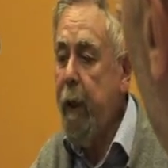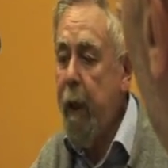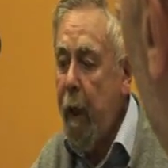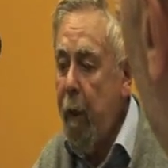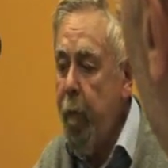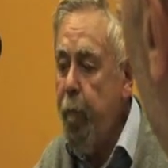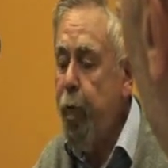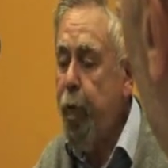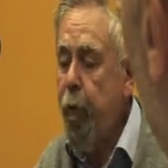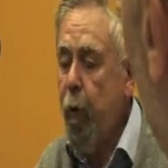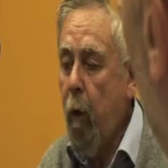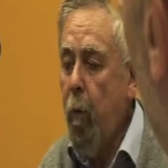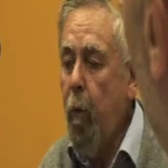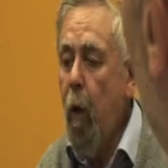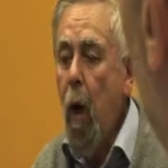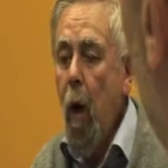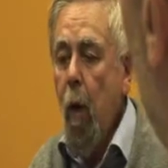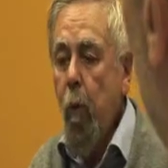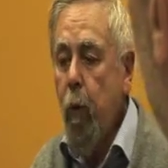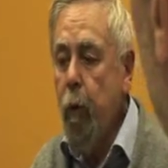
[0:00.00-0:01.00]
came from
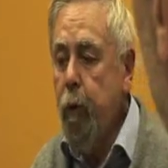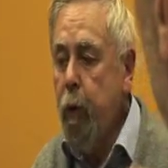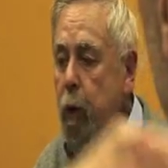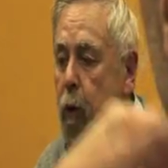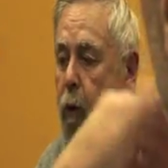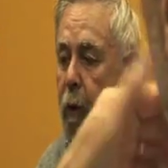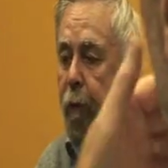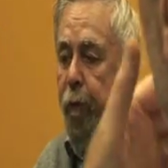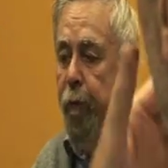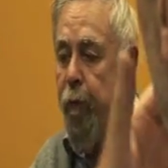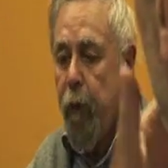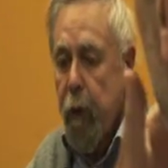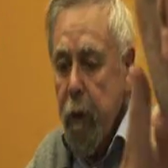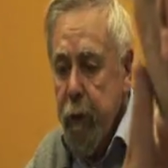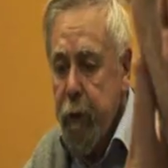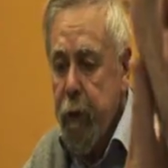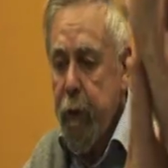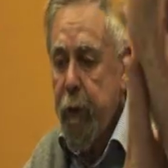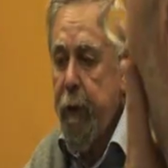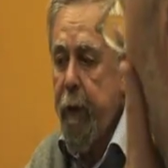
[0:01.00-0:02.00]
were the
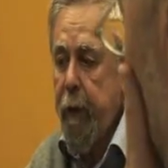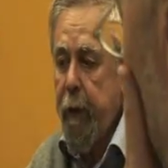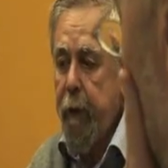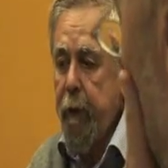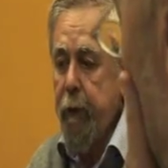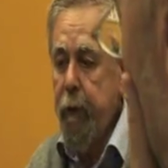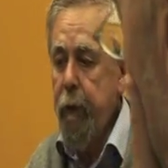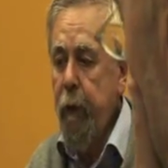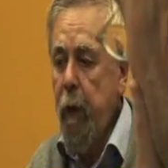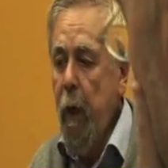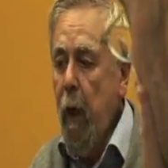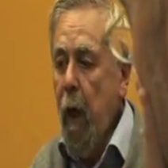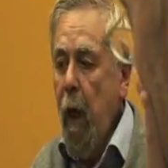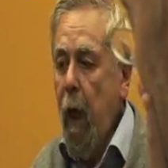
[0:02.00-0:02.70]
universities